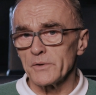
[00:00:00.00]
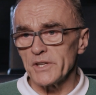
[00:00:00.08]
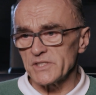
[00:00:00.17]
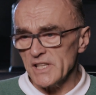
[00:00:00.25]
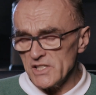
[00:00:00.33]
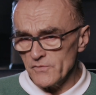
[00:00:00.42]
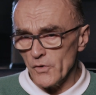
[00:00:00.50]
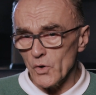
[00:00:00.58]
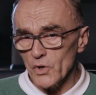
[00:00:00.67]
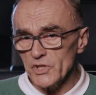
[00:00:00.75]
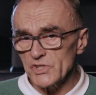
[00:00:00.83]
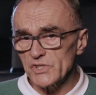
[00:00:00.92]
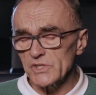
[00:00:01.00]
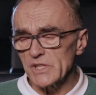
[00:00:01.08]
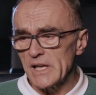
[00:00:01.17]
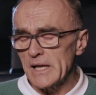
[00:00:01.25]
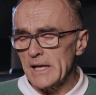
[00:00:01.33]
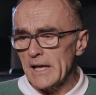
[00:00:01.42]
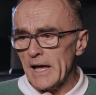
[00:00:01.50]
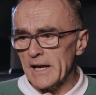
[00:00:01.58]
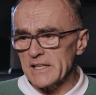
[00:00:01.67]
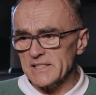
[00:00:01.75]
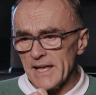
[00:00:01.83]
It's his voice, and it's